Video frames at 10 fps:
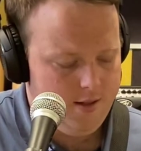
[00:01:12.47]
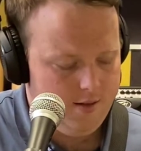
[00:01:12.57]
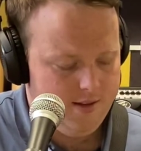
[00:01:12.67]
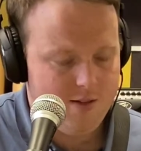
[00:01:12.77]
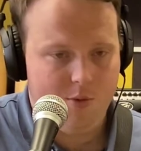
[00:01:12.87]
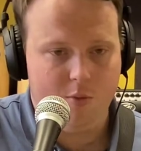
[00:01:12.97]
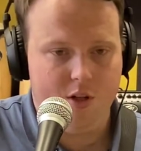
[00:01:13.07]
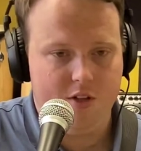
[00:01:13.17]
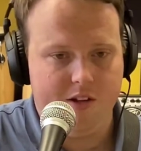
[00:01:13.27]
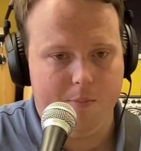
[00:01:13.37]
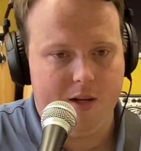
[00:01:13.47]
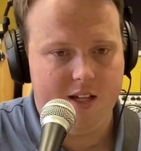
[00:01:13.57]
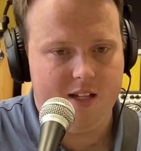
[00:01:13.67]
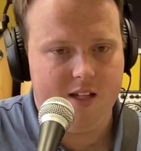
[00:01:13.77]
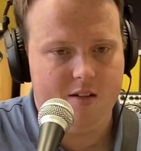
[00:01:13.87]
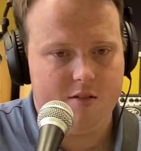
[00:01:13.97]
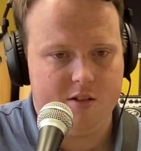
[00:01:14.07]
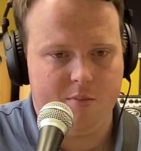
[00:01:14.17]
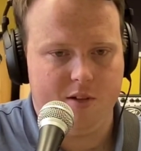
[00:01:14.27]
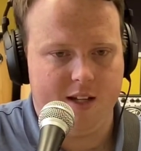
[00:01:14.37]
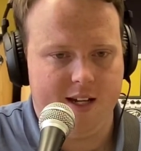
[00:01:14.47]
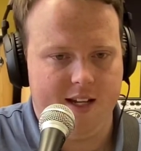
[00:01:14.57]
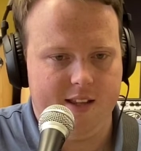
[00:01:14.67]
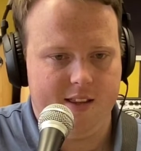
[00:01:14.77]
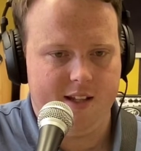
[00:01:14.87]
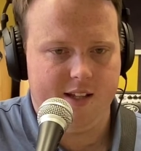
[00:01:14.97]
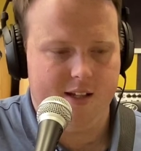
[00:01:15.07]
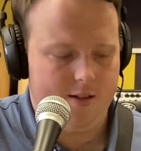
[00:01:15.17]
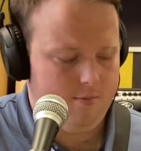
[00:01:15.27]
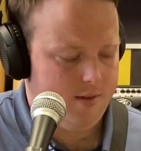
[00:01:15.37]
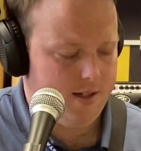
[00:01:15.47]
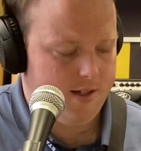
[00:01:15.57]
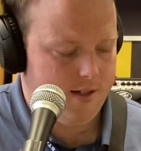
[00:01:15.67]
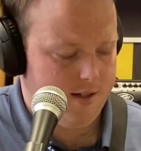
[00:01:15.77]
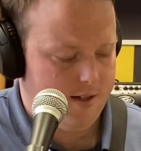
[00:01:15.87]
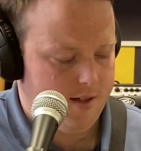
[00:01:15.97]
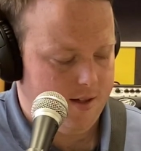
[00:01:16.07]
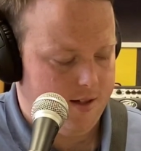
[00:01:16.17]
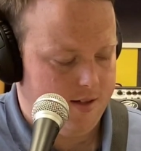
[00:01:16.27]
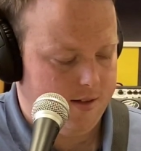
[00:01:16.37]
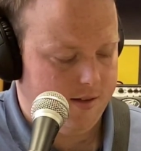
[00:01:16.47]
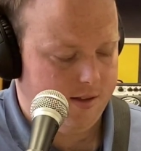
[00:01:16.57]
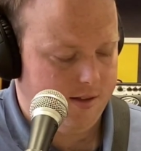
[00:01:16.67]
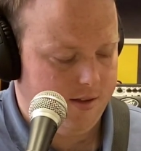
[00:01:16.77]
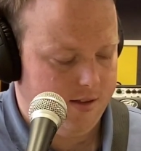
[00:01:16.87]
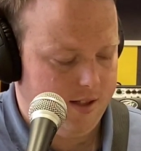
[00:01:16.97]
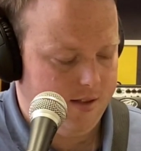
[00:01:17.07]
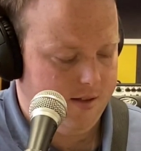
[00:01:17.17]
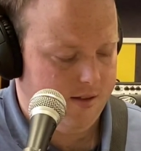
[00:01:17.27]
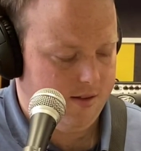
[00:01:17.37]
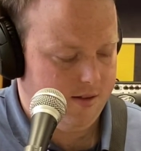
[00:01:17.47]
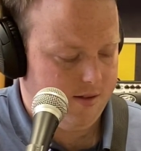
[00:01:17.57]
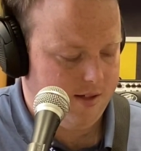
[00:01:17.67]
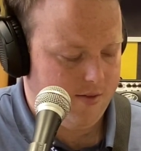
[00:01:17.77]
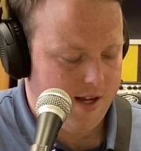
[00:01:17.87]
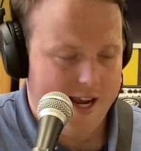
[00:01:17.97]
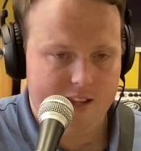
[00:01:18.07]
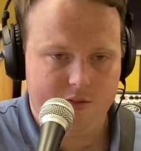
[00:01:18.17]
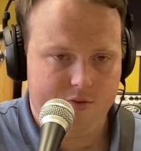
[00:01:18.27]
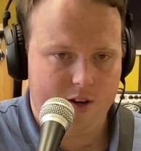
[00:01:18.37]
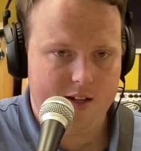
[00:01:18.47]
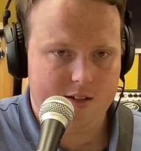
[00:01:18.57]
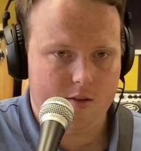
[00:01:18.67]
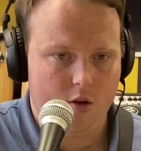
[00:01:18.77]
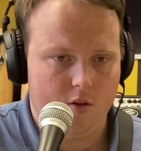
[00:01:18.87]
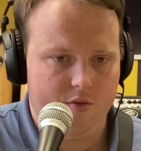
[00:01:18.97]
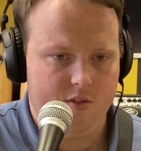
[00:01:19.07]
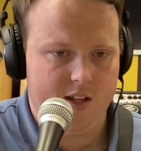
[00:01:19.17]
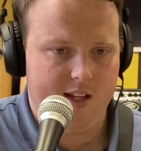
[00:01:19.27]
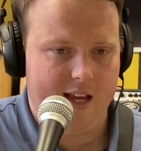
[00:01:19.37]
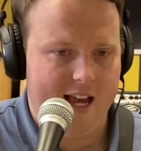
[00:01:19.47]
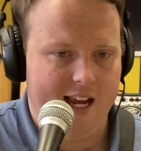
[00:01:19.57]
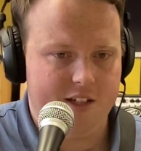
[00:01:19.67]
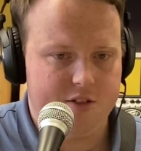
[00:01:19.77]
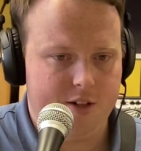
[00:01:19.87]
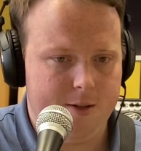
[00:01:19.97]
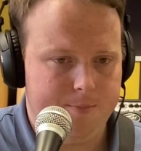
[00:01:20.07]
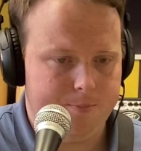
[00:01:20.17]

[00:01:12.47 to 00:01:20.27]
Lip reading: Then we want to use that pinky to play the 6th, 7th, 8th fret of the A string,